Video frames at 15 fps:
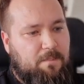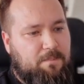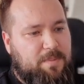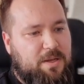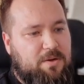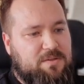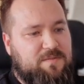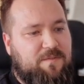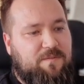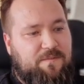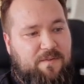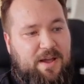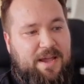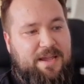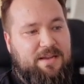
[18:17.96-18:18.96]
because
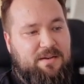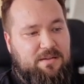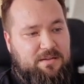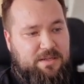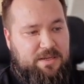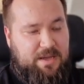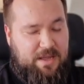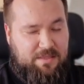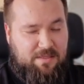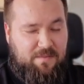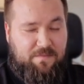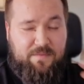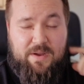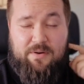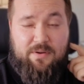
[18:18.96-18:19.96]
finally, at the
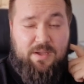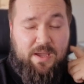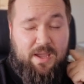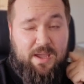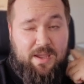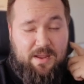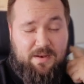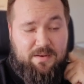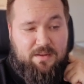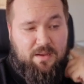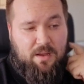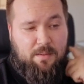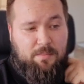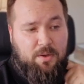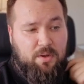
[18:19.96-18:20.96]
very end,
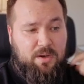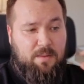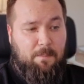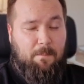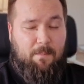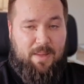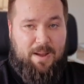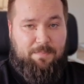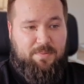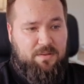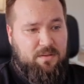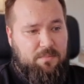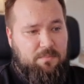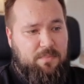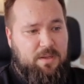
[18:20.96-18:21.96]
I'm gonna map
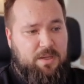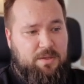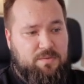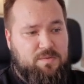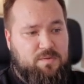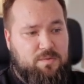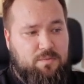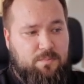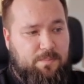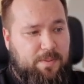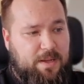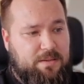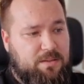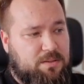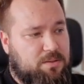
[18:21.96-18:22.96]
them into
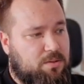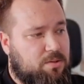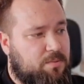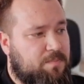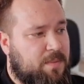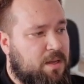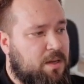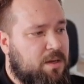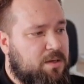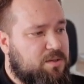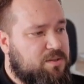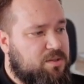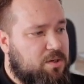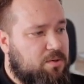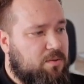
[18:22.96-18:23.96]
PandaDoc.
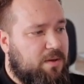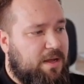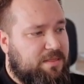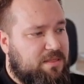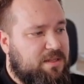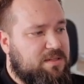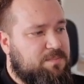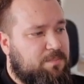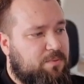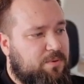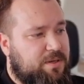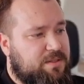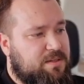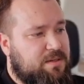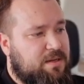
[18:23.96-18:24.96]
So at this
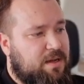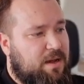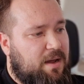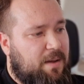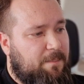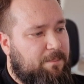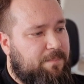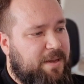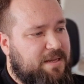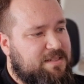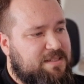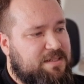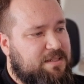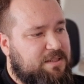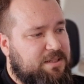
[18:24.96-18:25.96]
point, I'm
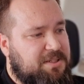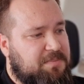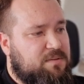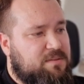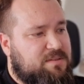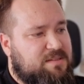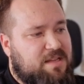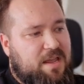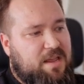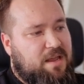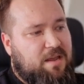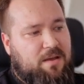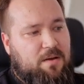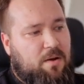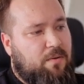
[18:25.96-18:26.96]
basically
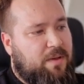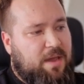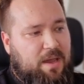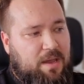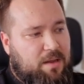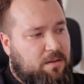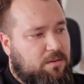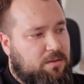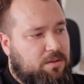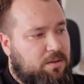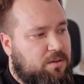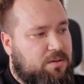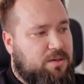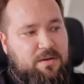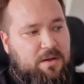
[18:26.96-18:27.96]
saying, okay,
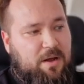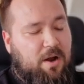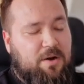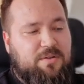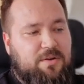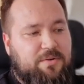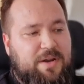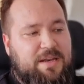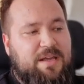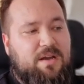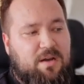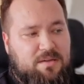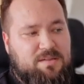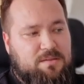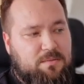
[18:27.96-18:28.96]
look, are there any
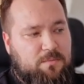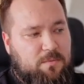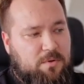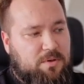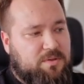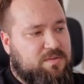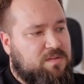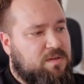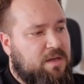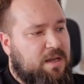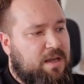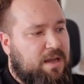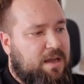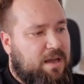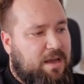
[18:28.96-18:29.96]
custom works?
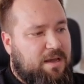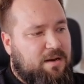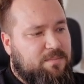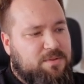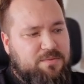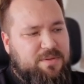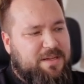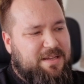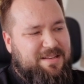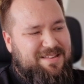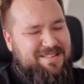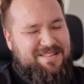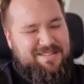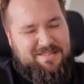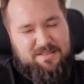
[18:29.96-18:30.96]
And I'm doing it
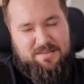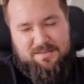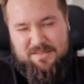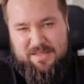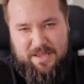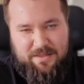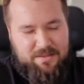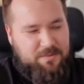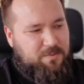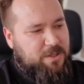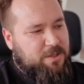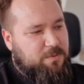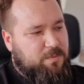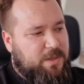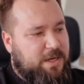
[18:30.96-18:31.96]
in this slightly
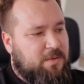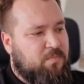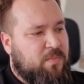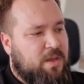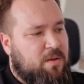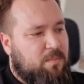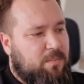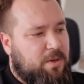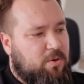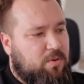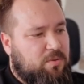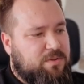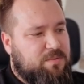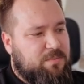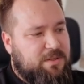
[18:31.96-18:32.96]
weird way, but
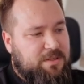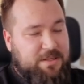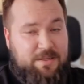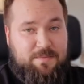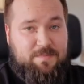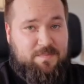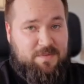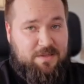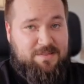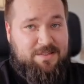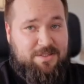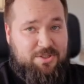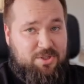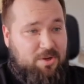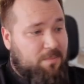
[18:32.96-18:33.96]
ultimately it does
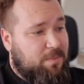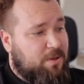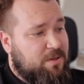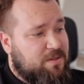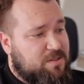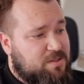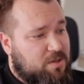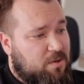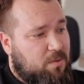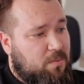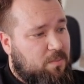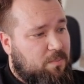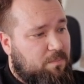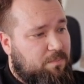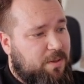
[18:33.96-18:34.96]
the job. So
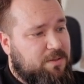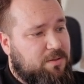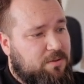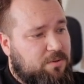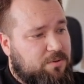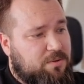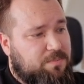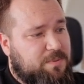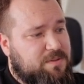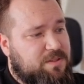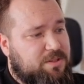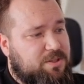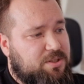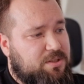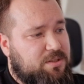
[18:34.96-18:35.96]
bundle order
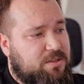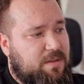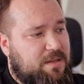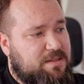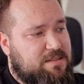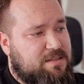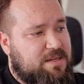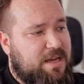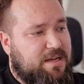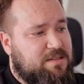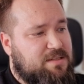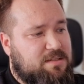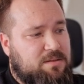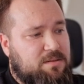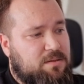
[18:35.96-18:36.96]
position is
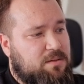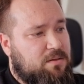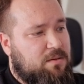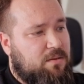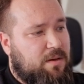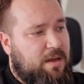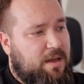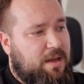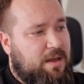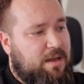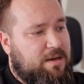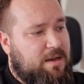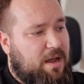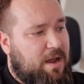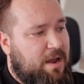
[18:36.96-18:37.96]
next,
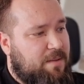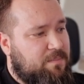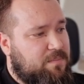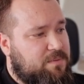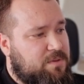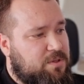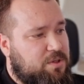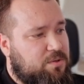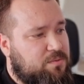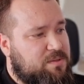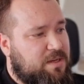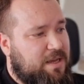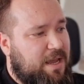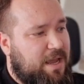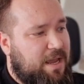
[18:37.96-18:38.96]
and I'm
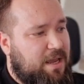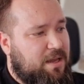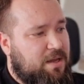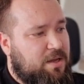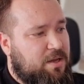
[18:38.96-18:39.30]
using a